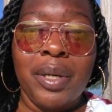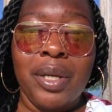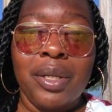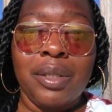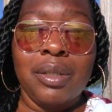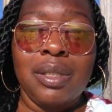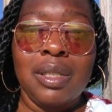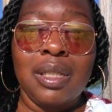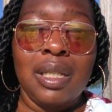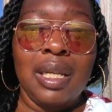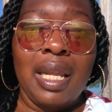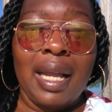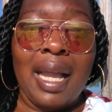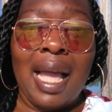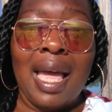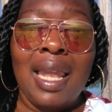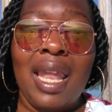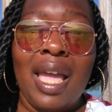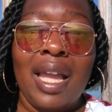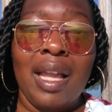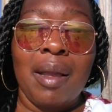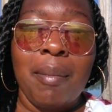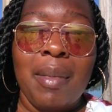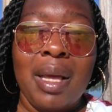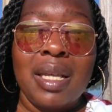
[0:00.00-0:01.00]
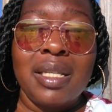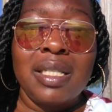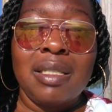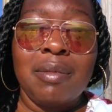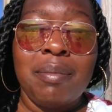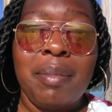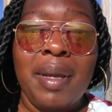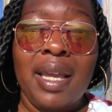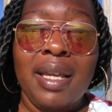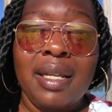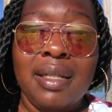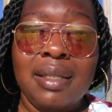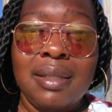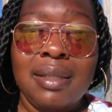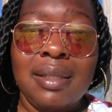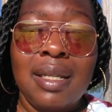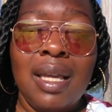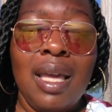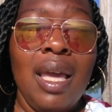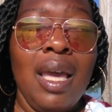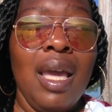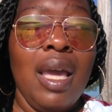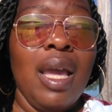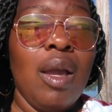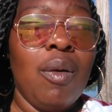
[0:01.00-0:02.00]
person. Like, I like my space,
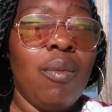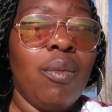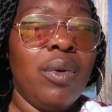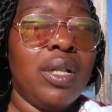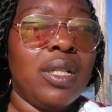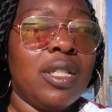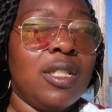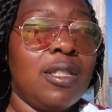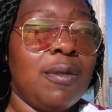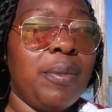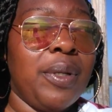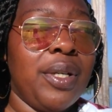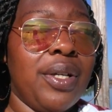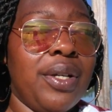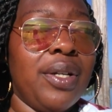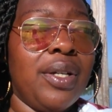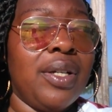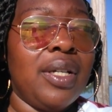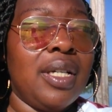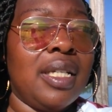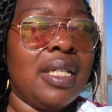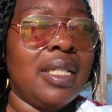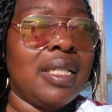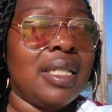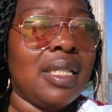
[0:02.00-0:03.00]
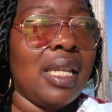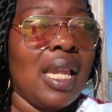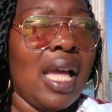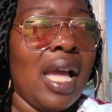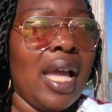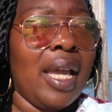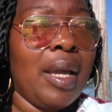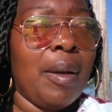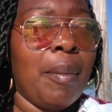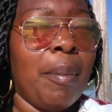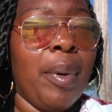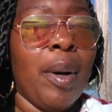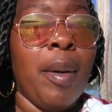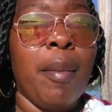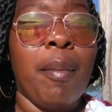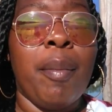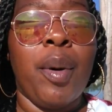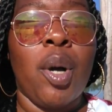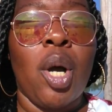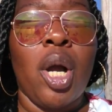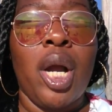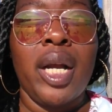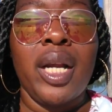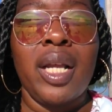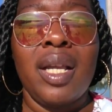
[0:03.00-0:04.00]
and when a spirit is like
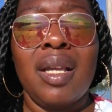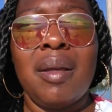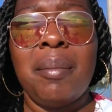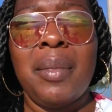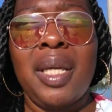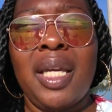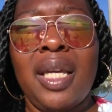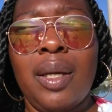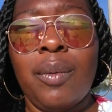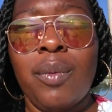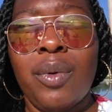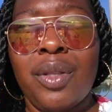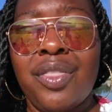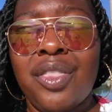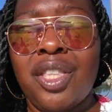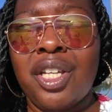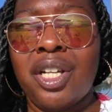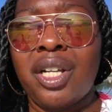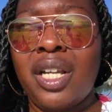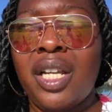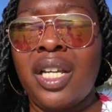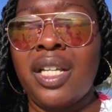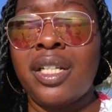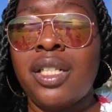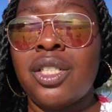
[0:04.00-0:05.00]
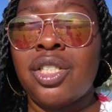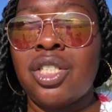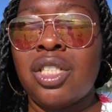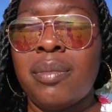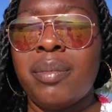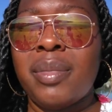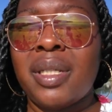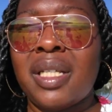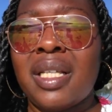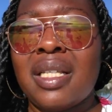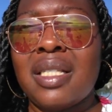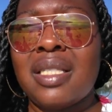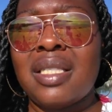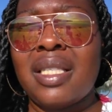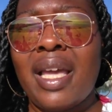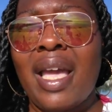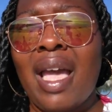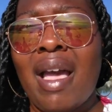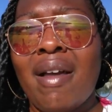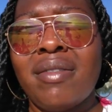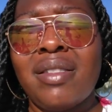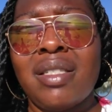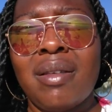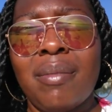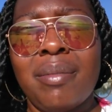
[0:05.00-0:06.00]
bombarding me with their energy because they
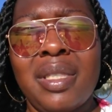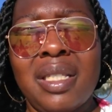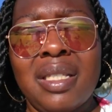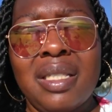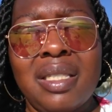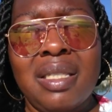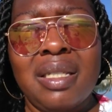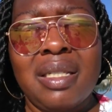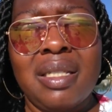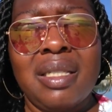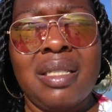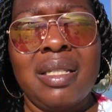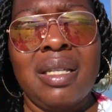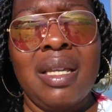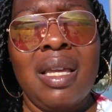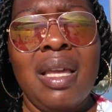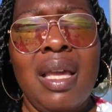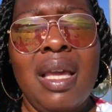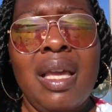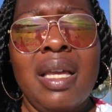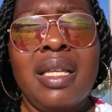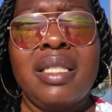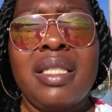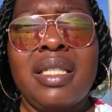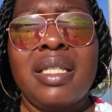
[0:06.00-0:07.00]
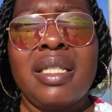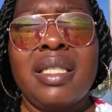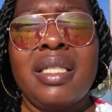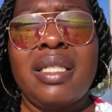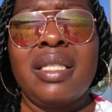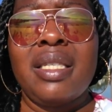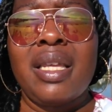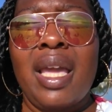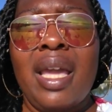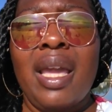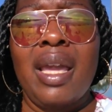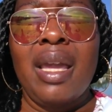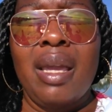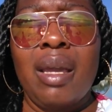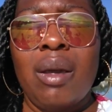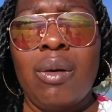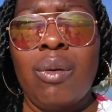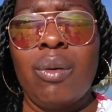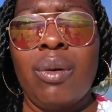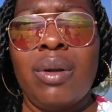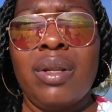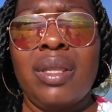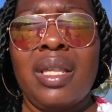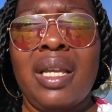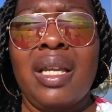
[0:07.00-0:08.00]
have something to say,
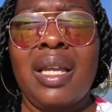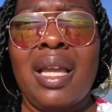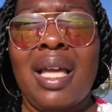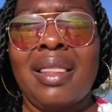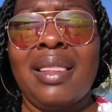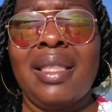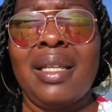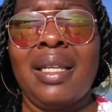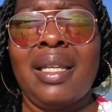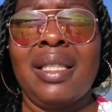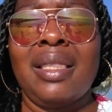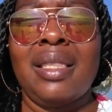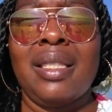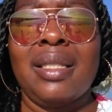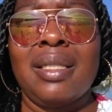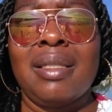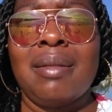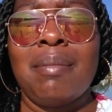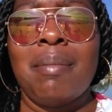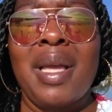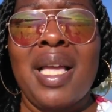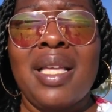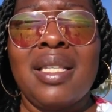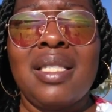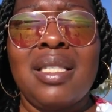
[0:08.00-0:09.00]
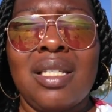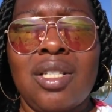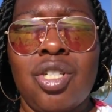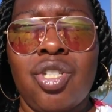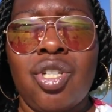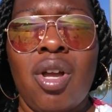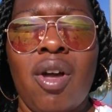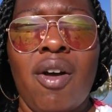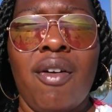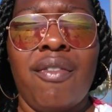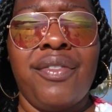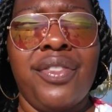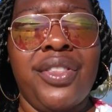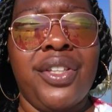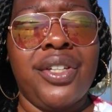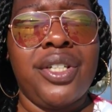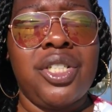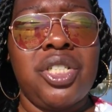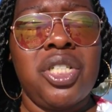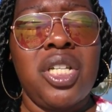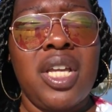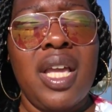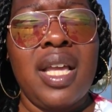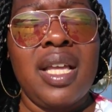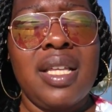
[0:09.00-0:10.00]
or they have to get this message off their
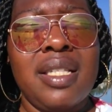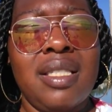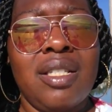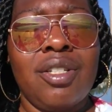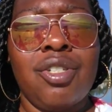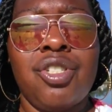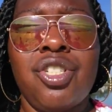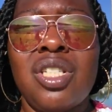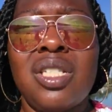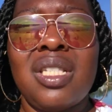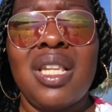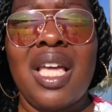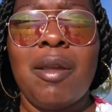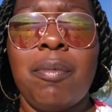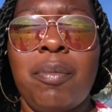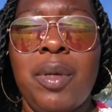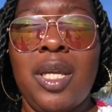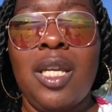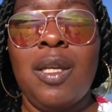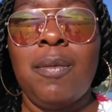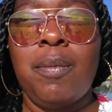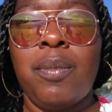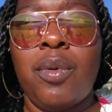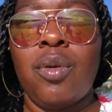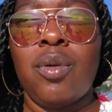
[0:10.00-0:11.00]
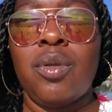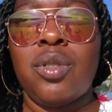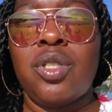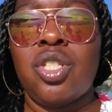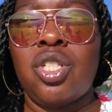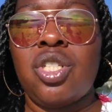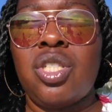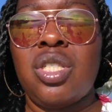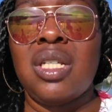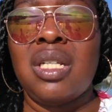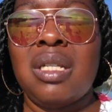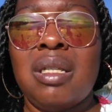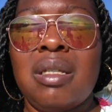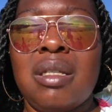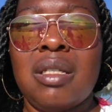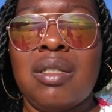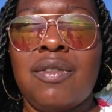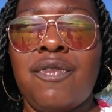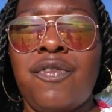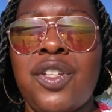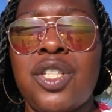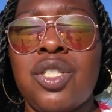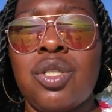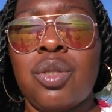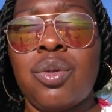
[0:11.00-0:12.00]
chest. They're just like people, just in the
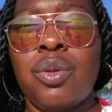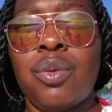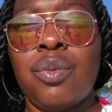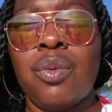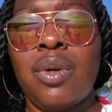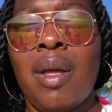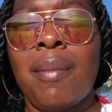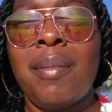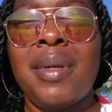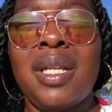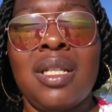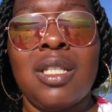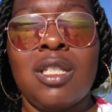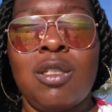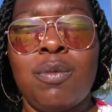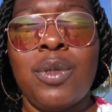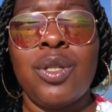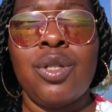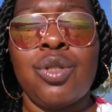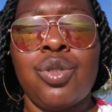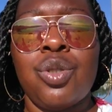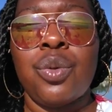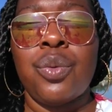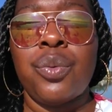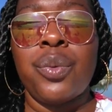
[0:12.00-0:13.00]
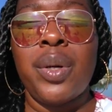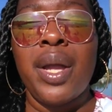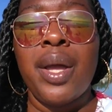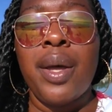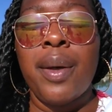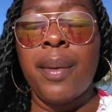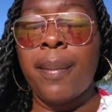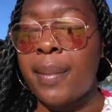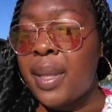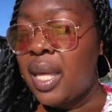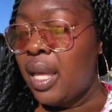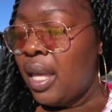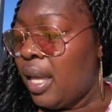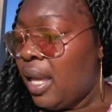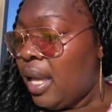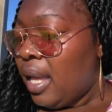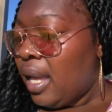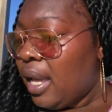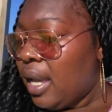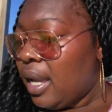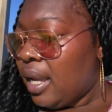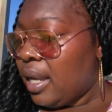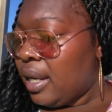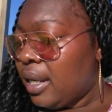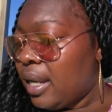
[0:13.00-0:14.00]
spiritual realm,
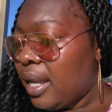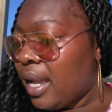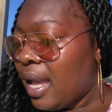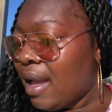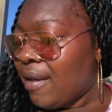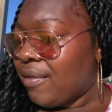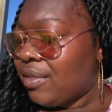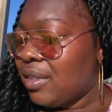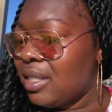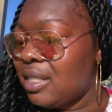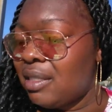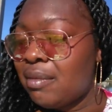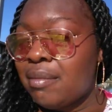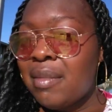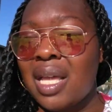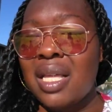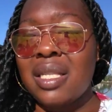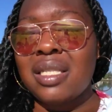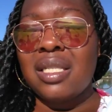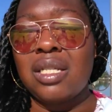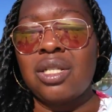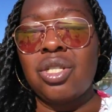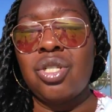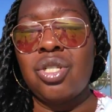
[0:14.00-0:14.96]
and they have this message